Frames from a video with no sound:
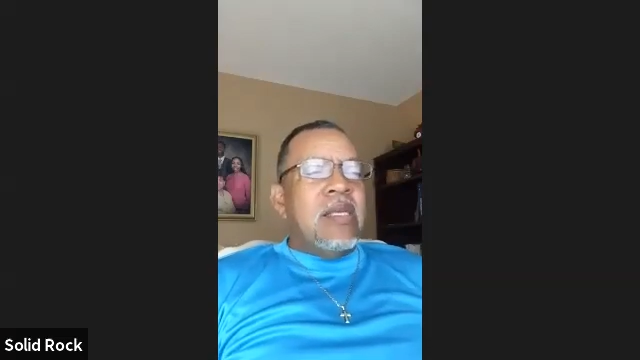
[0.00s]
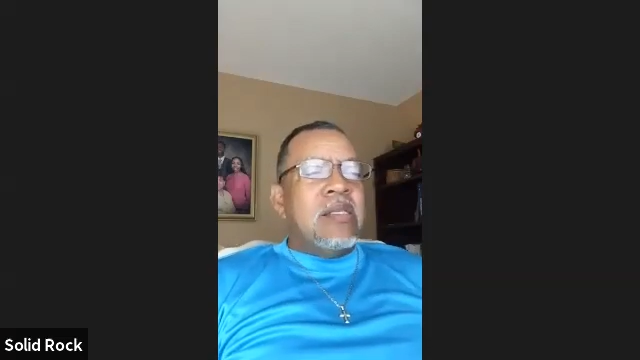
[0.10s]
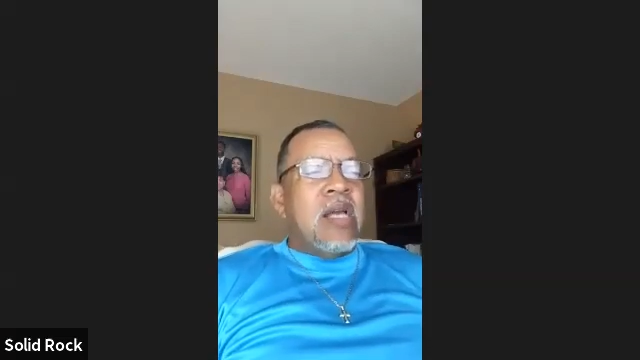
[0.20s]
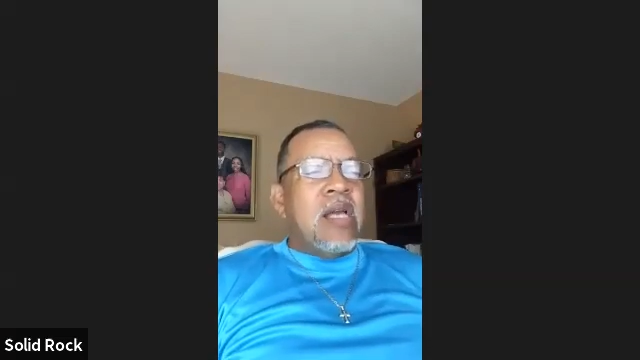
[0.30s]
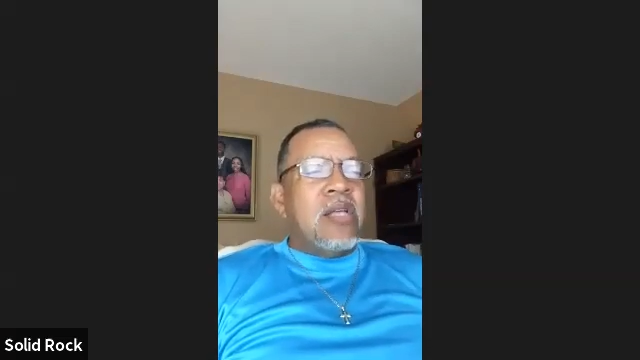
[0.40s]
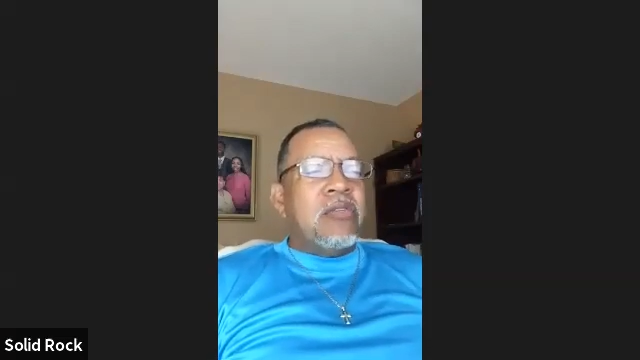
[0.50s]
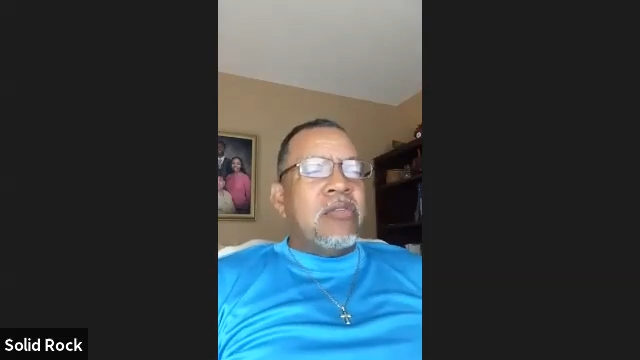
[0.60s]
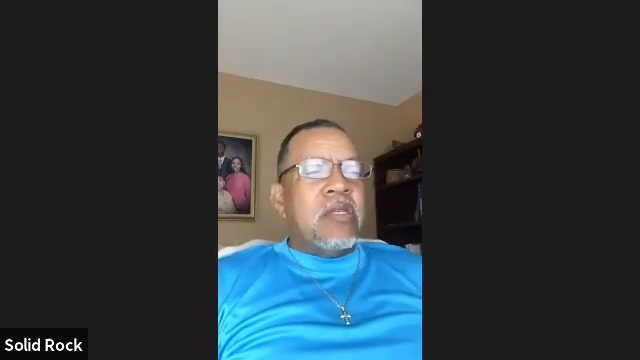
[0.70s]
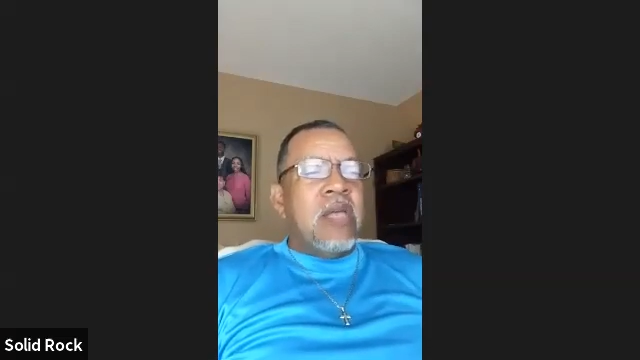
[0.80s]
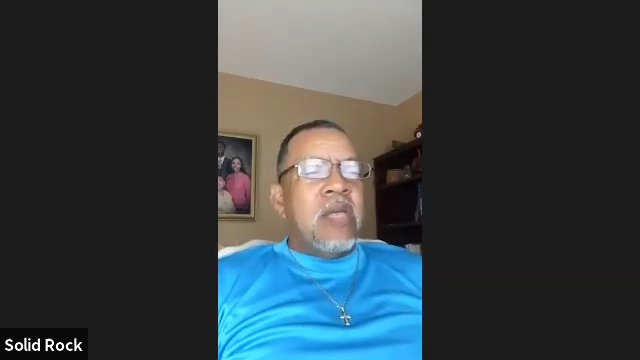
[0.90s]

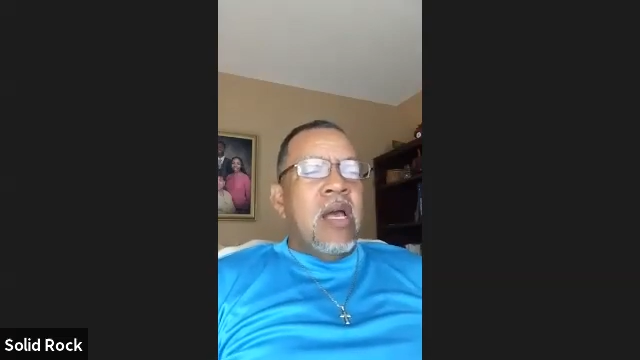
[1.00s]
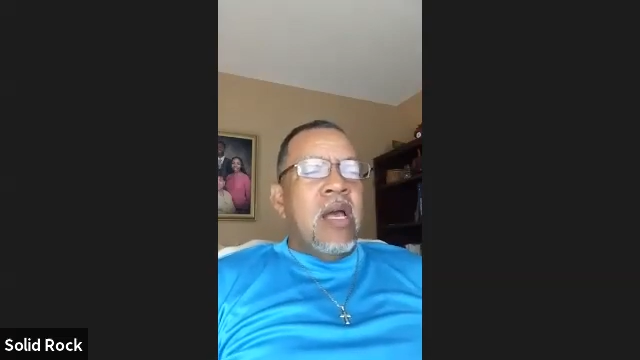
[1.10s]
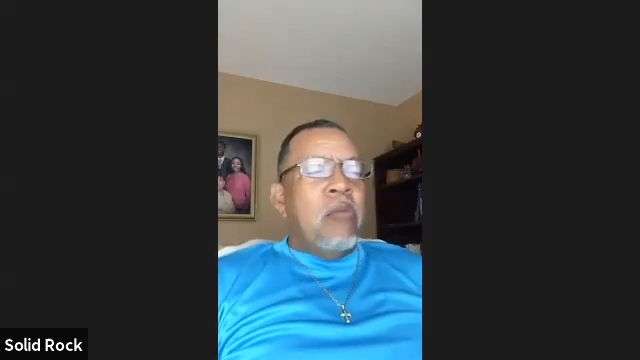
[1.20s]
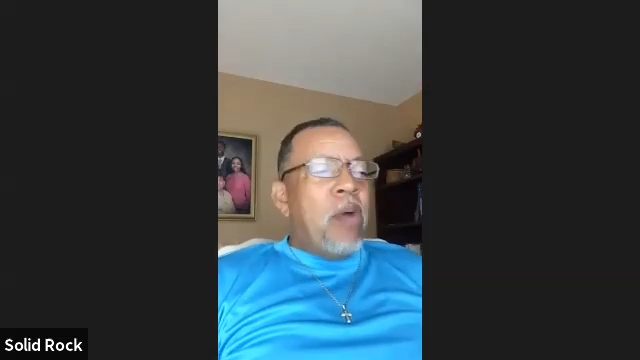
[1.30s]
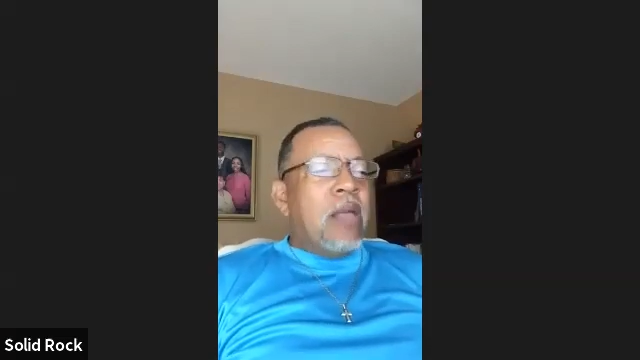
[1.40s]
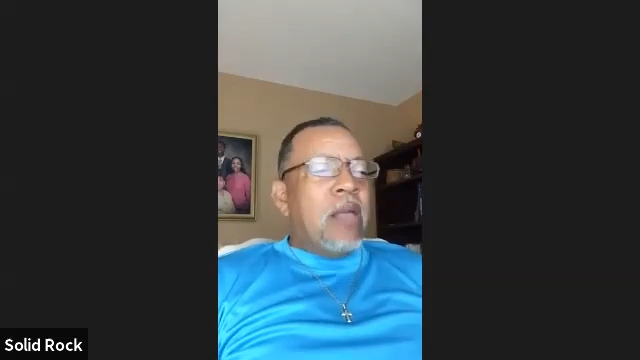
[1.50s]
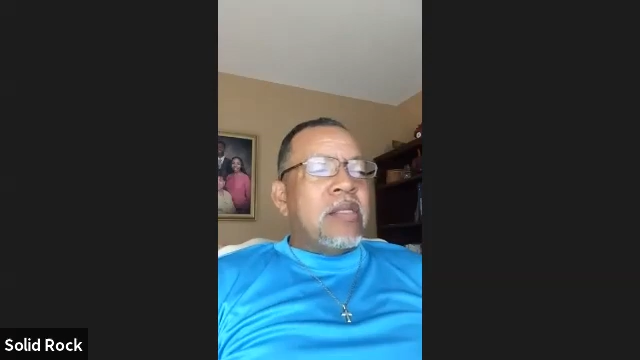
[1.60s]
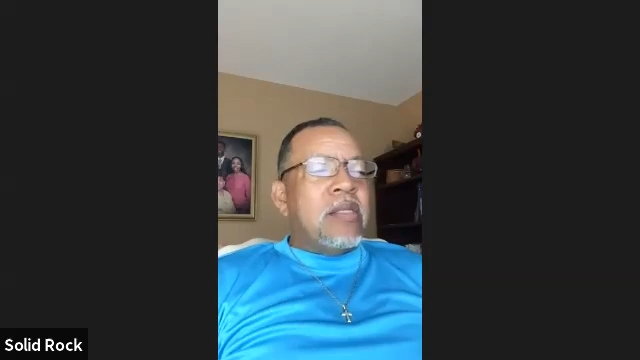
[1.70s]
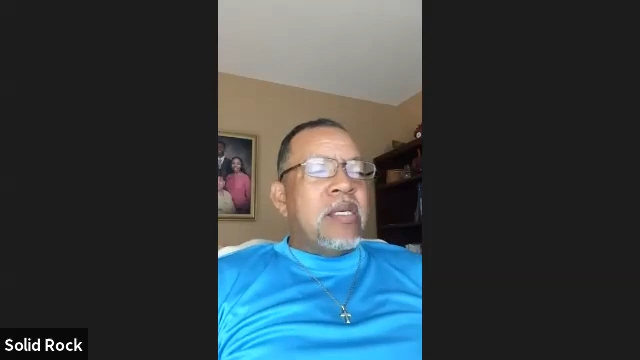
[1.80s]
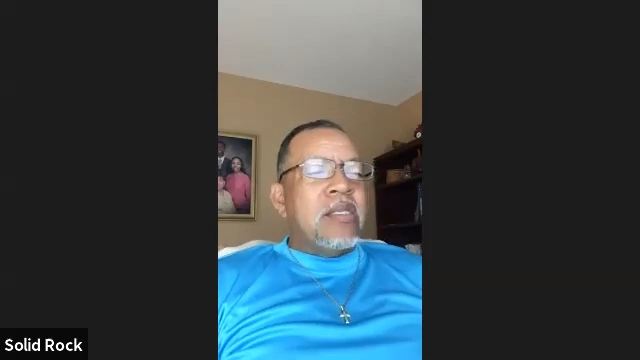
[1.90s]
politicians, people are
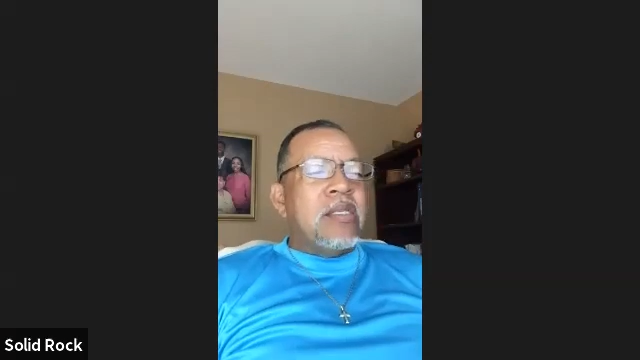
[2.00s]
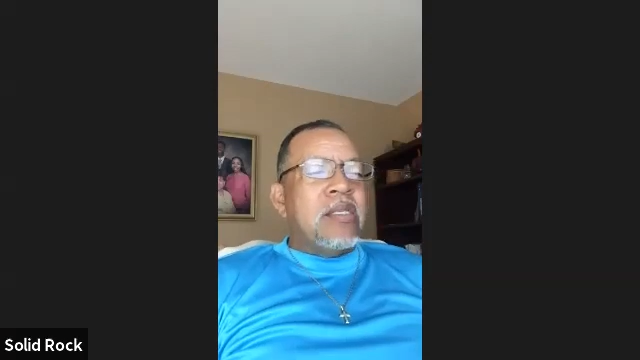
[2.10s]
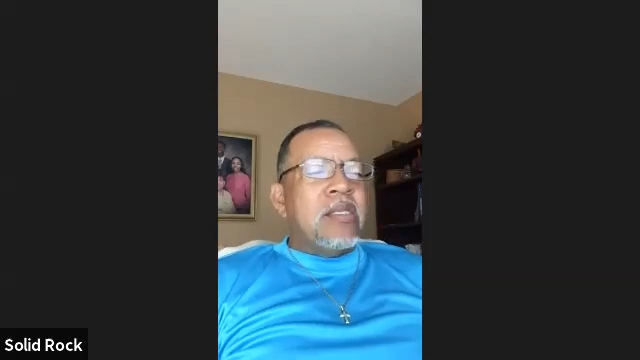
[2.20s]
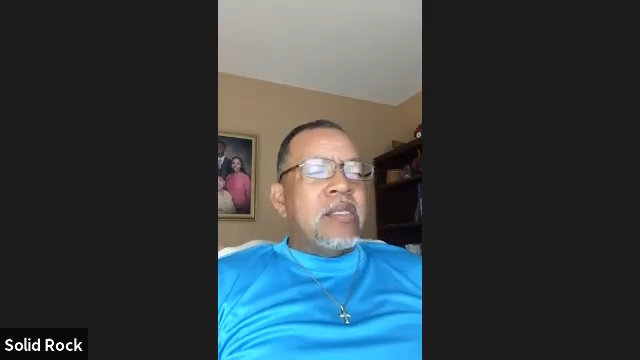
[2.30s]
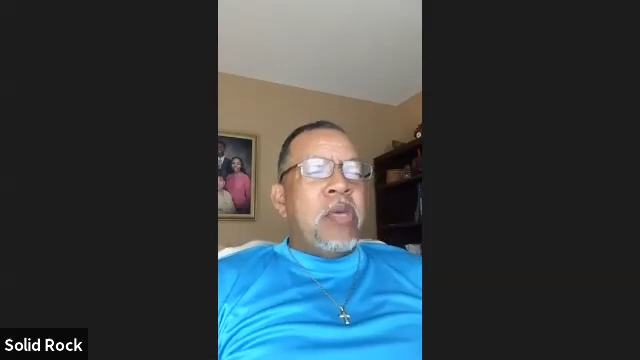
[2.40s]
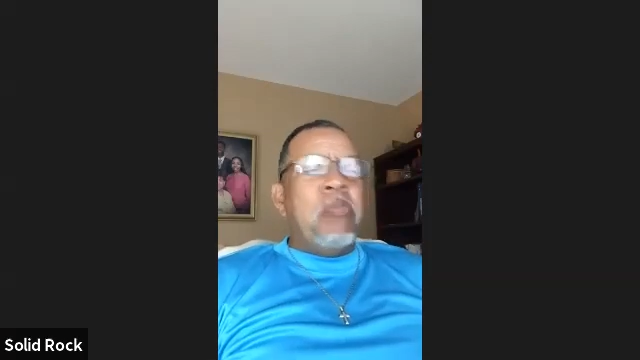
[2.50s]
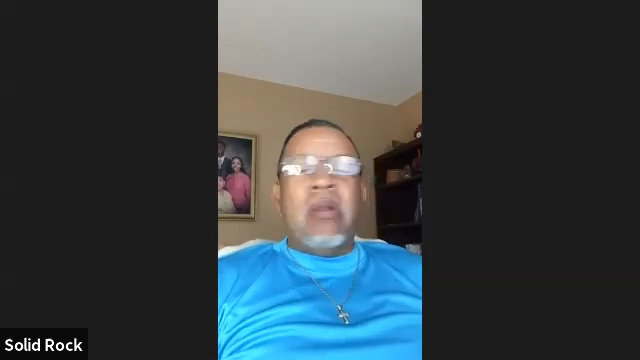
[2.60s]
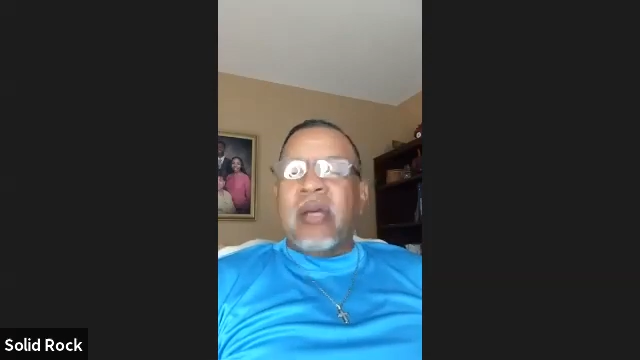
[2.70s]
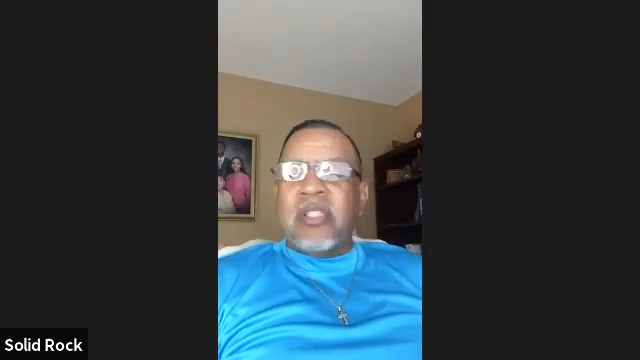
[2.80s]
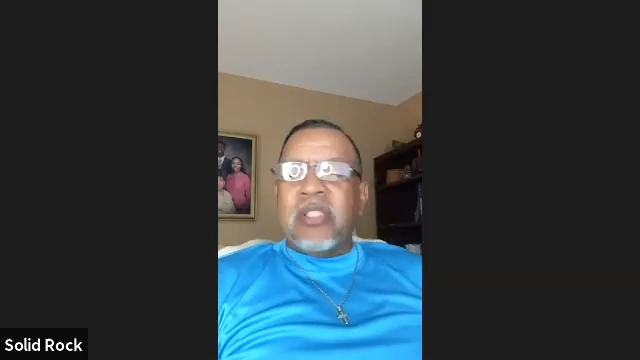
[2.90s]
shaking their
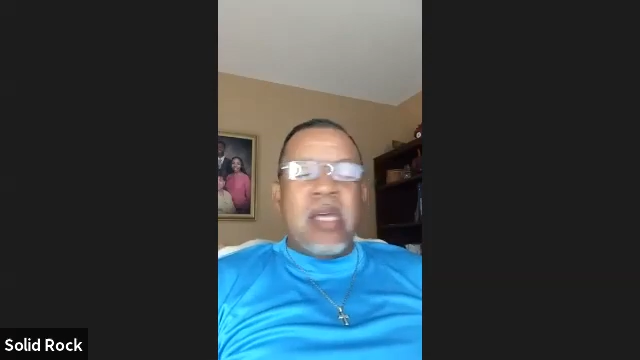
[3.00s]
heads,